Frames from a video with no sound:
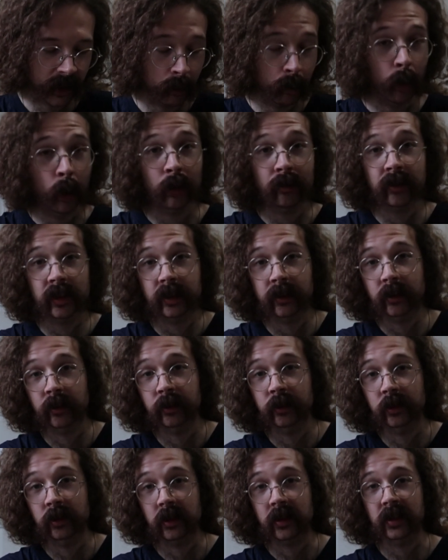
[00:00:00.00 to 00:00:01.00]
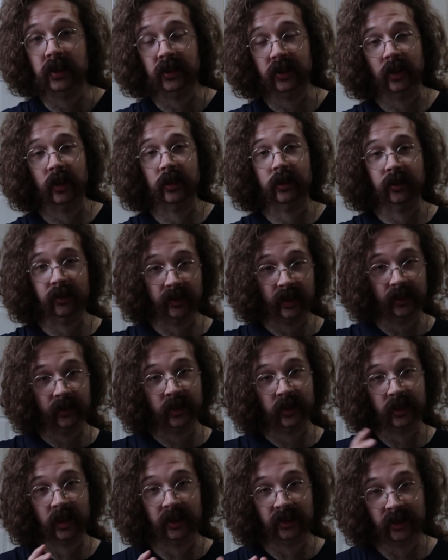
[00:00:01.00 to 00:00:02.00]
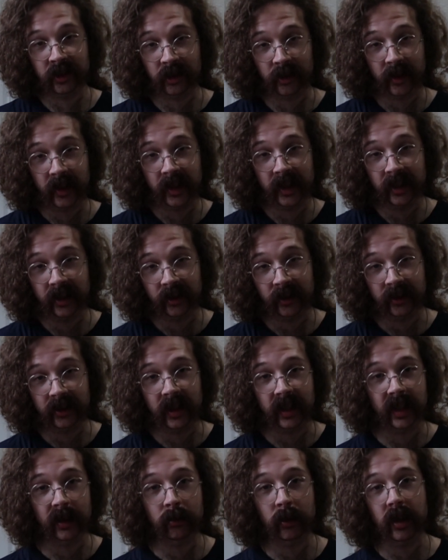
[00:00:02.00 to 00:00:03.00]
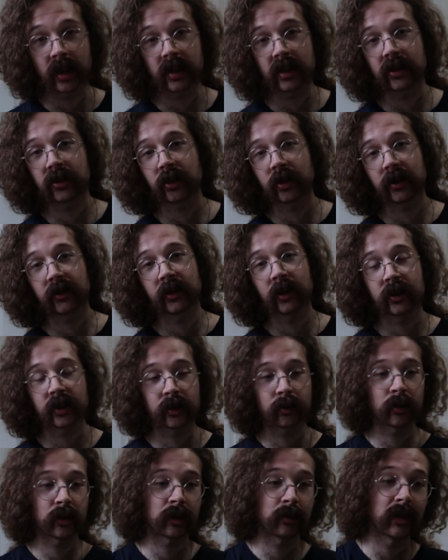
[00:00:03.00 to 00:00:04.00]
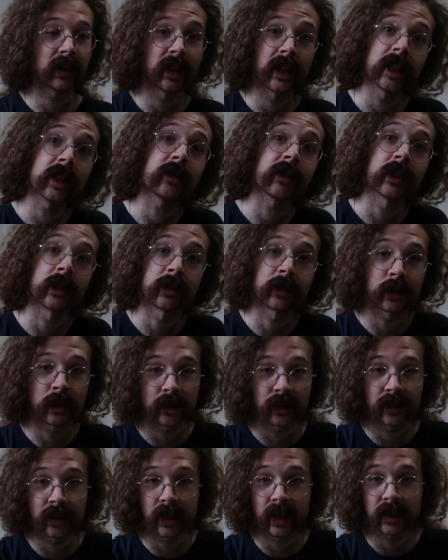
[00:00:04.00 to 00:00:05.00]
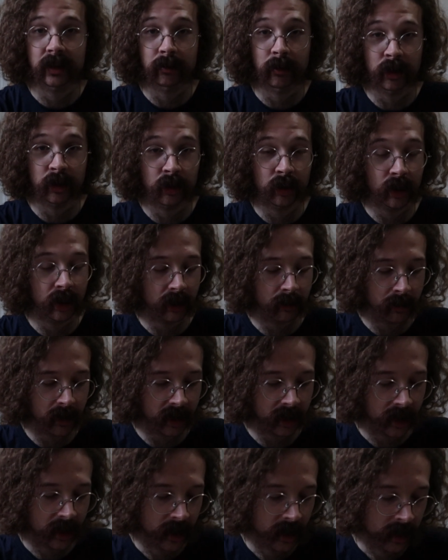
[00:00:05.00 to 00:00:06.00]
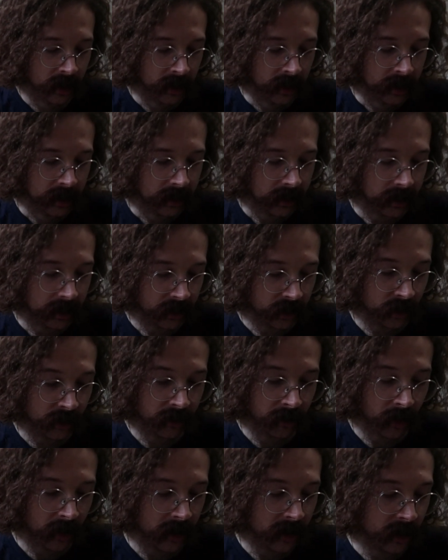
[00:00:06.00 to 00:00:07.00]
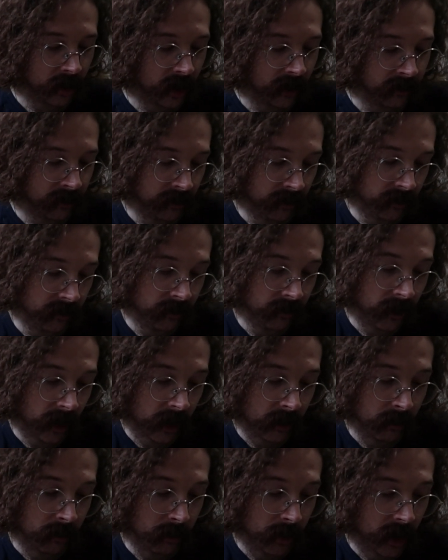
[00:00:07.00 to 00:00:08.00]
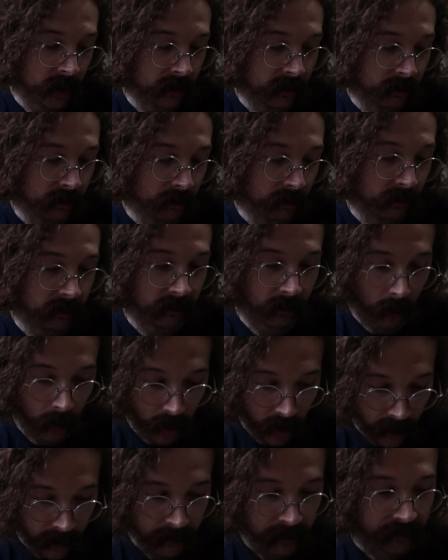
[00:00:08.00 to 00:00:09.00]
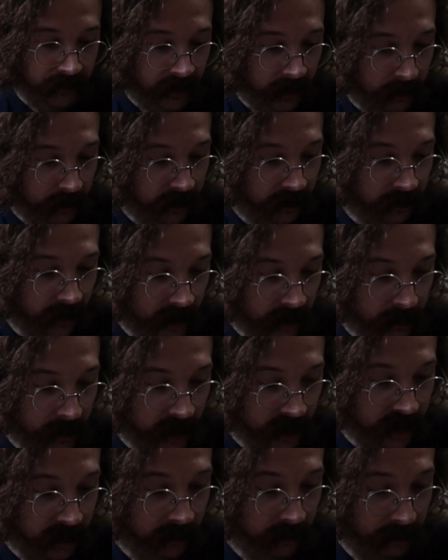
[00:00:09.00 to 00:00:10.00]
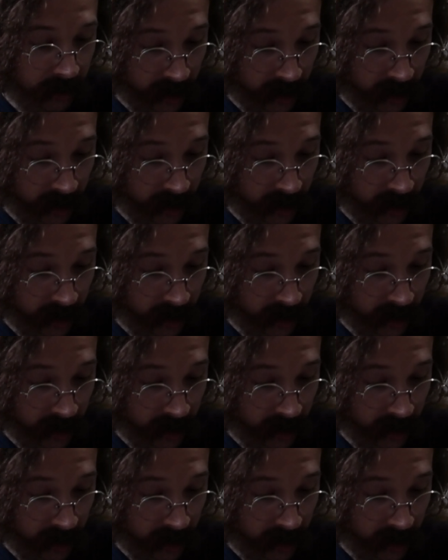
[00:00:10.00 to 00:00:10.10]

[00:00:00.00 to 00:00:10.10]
more flavorful because all the flavor is concentrated in their tiny bodies, or if they're supposed to be less flavorful because they're less mature. But so far, you know, I've been very much